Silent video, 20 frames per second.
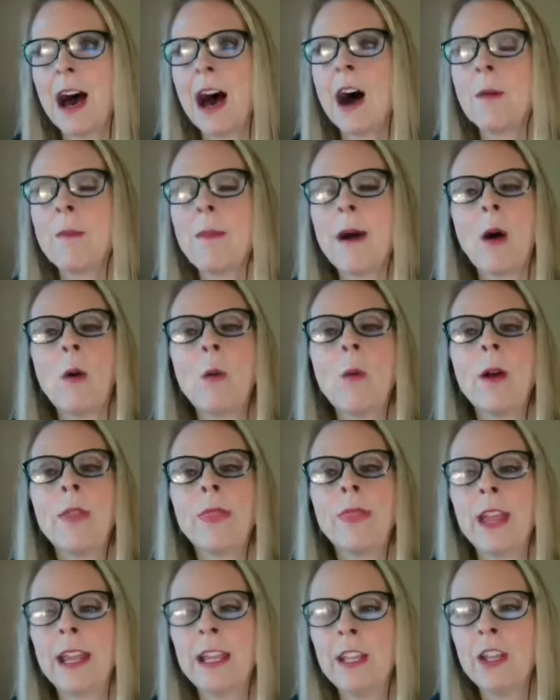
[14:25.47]
about
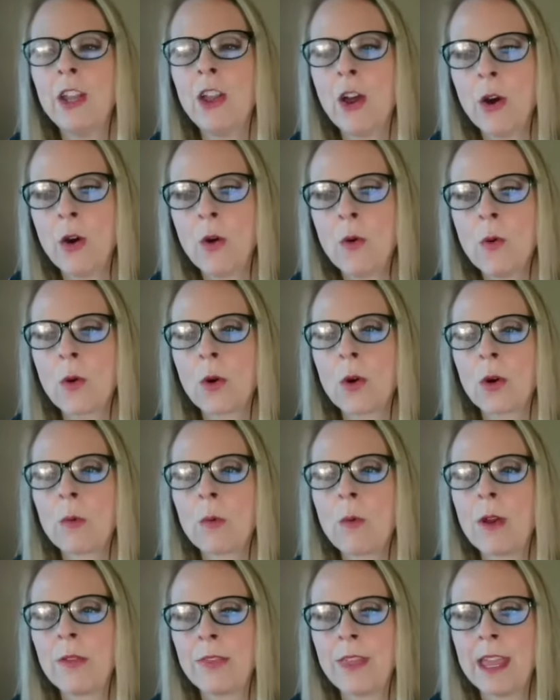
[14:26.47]
what they know or
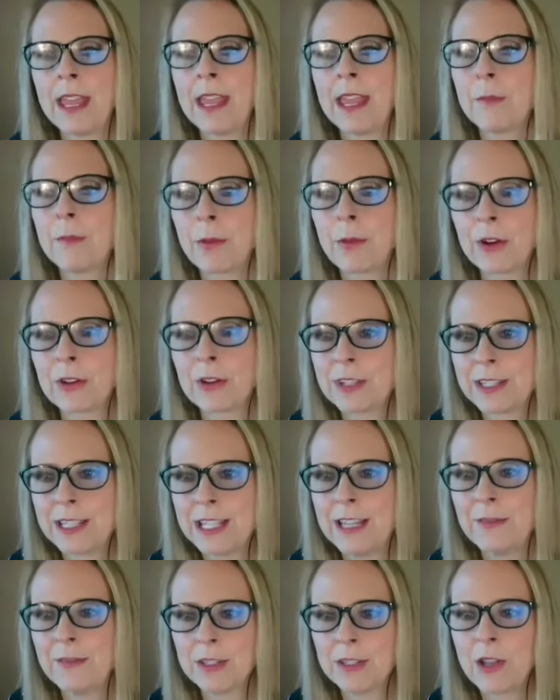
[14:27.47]
what they can
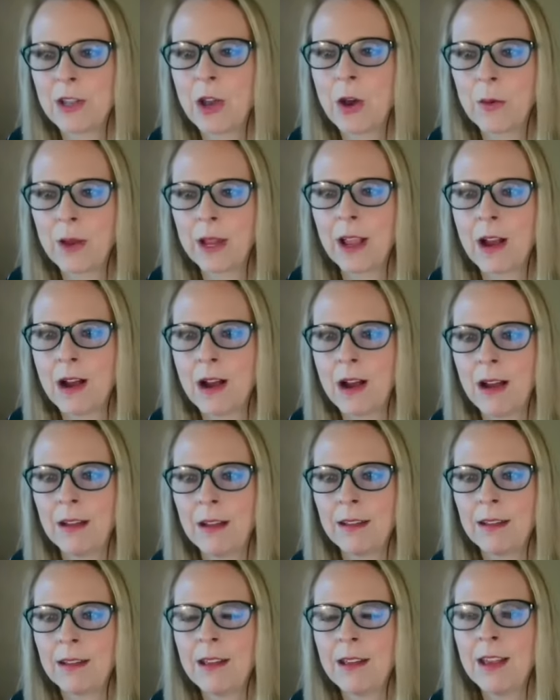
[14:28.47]
perceive is going
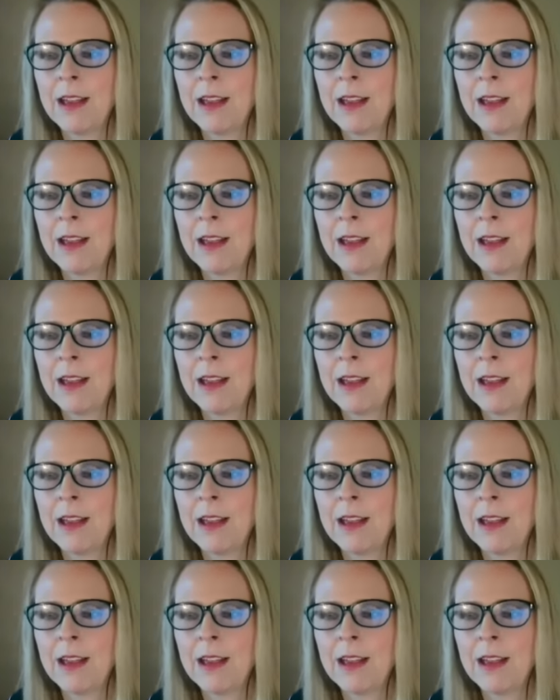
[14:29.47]
on.